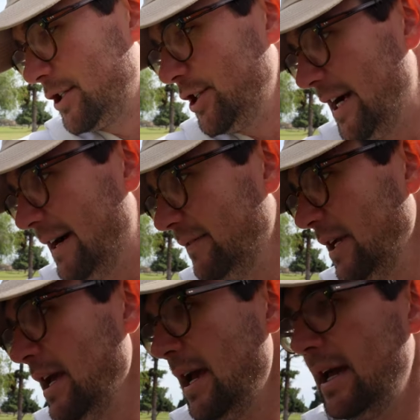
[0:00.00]

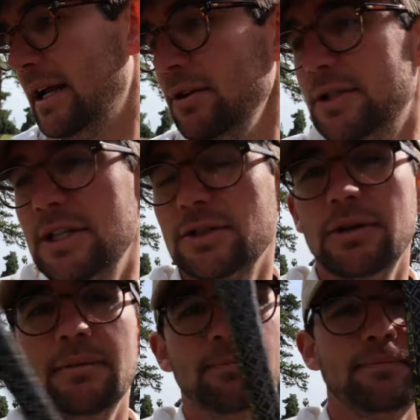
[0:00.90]
shaft, and I use this
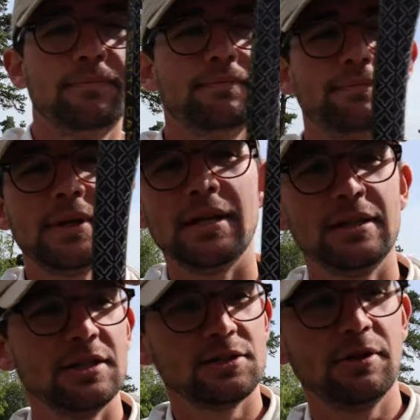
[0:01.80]
grip. I
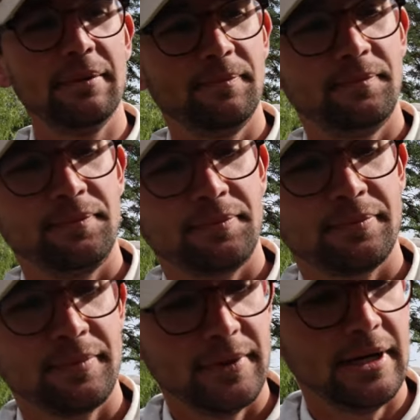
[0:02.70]
like this little grip. Pistol grip,
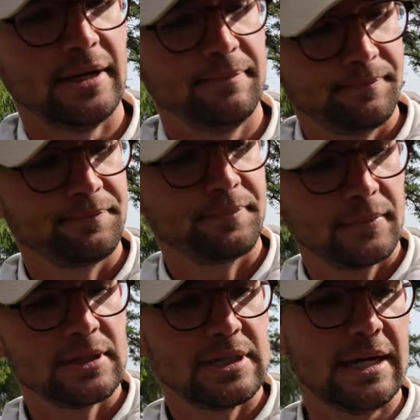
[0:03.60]
right? Yeah.
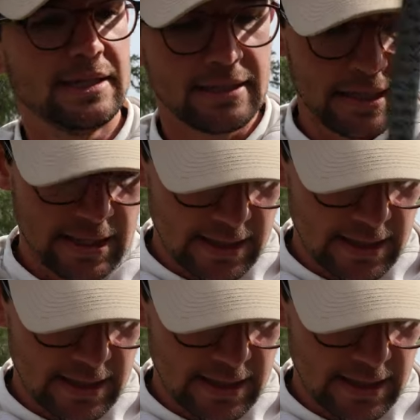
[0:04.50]
It's nice.